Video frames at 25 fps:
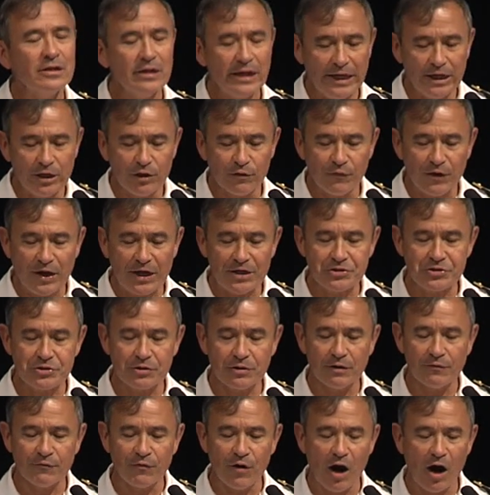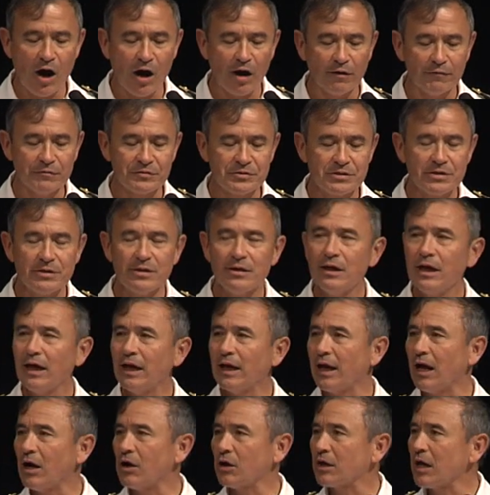innovation evolves
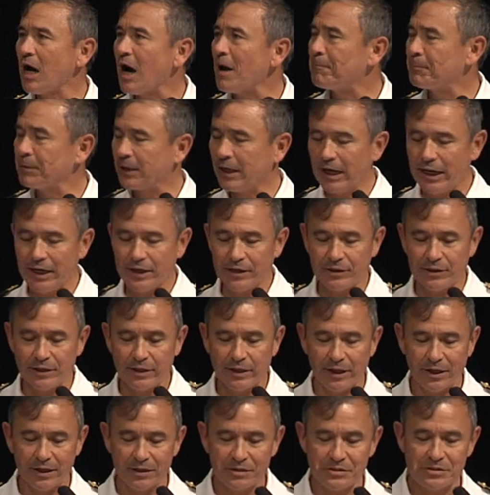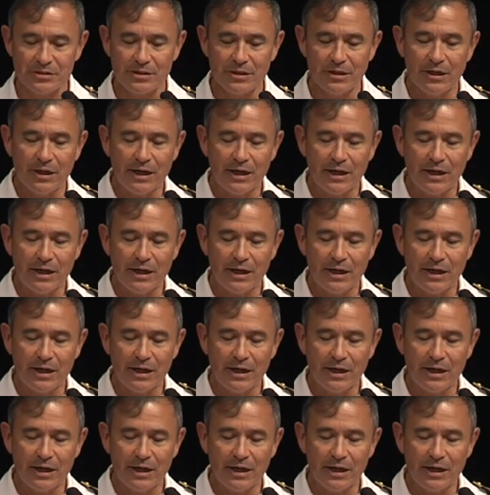and how complicated it is